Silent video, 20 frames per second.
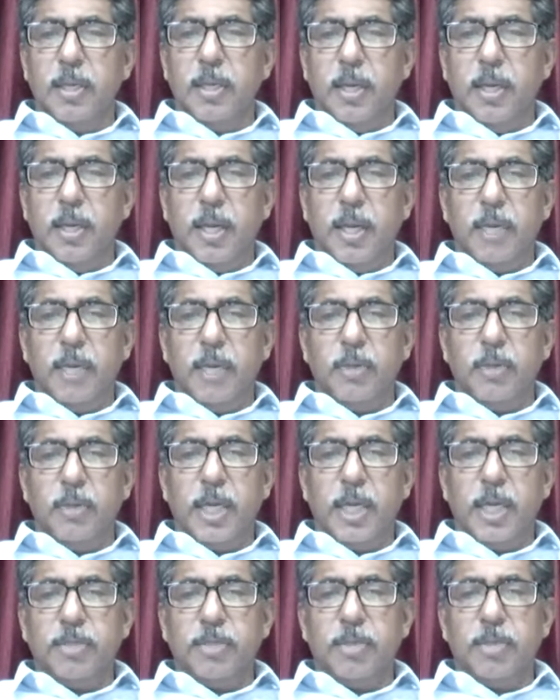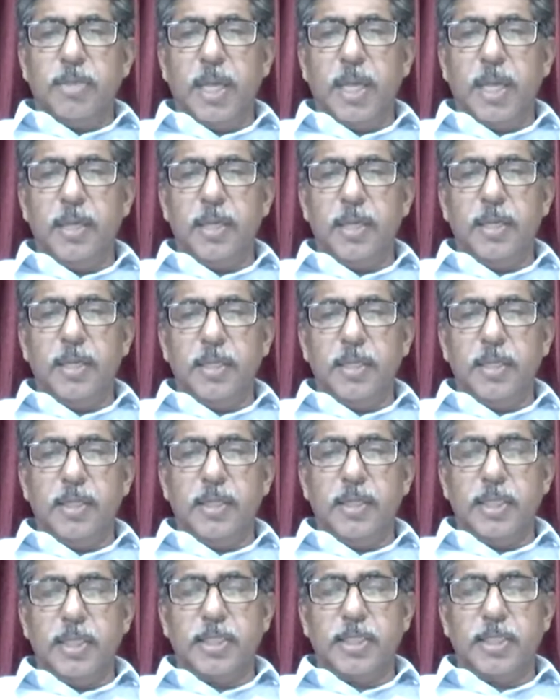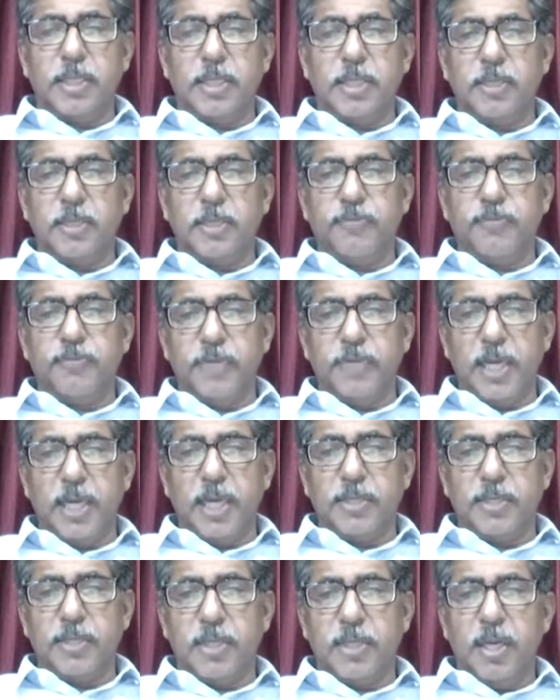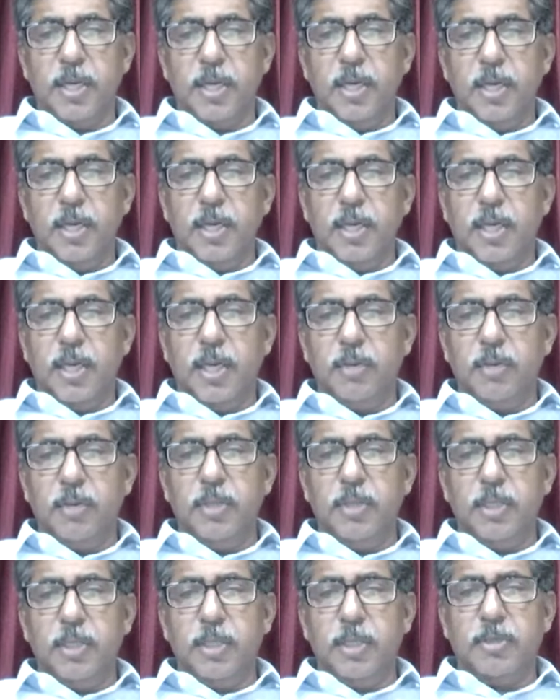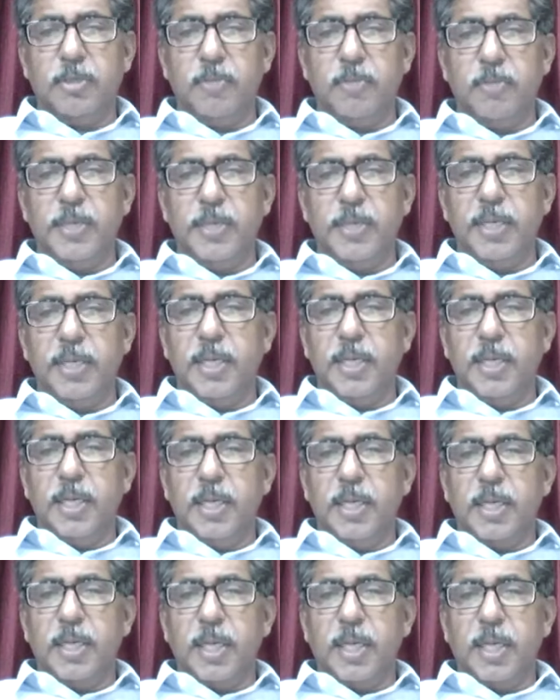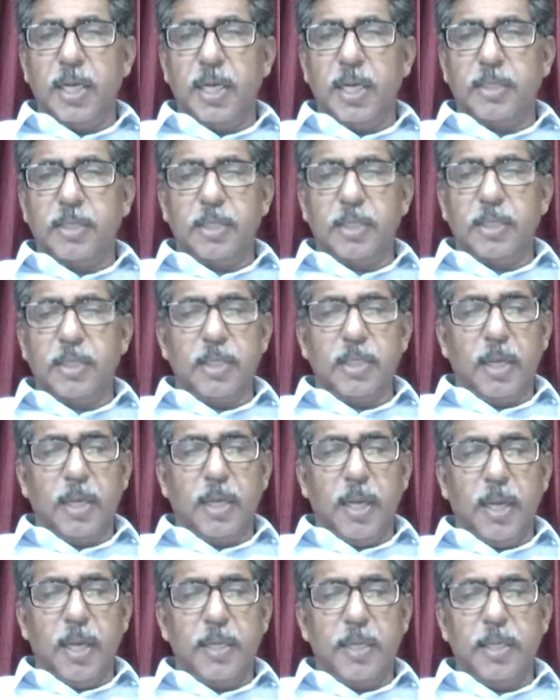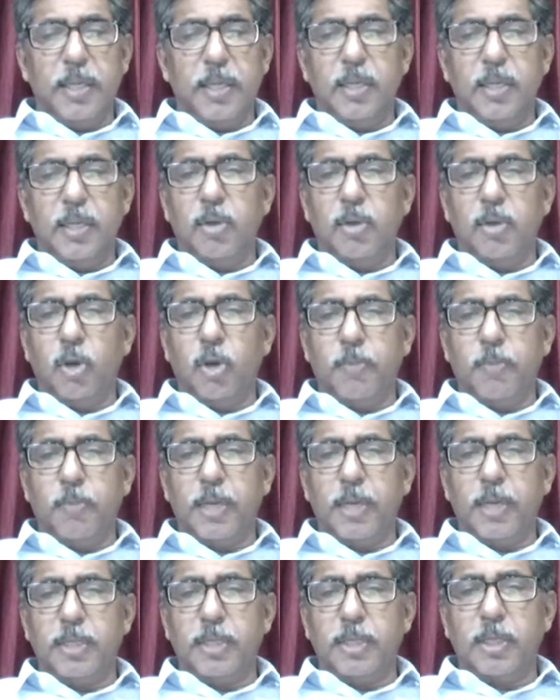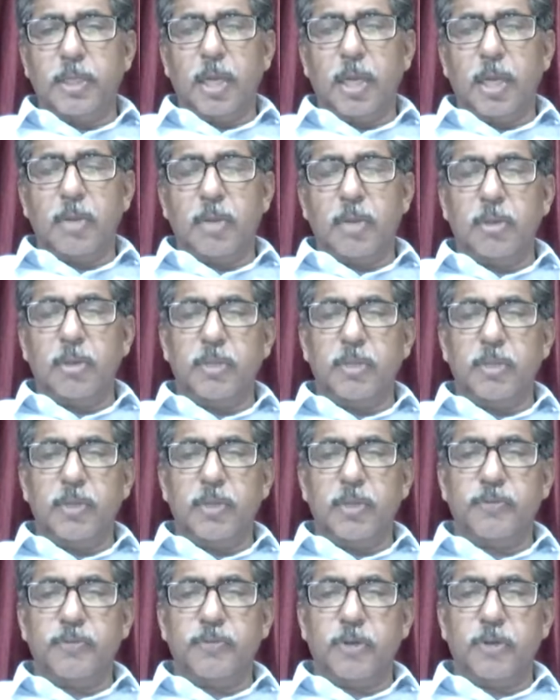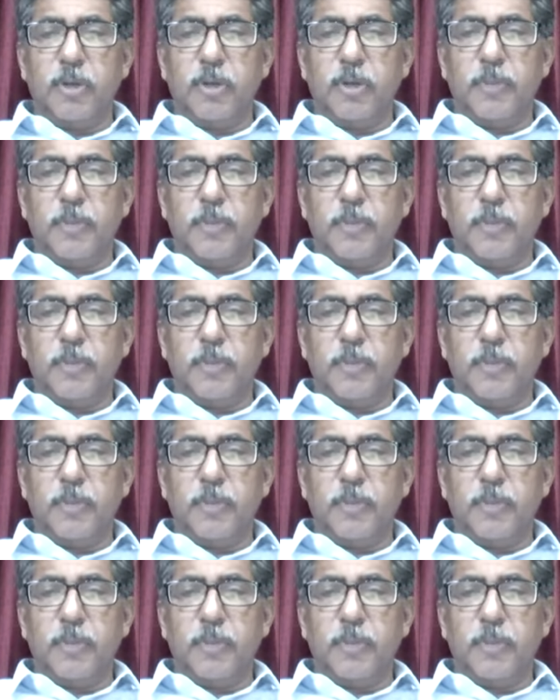I would like to handle the church and finance, how it should be collected and operated according to the word of God.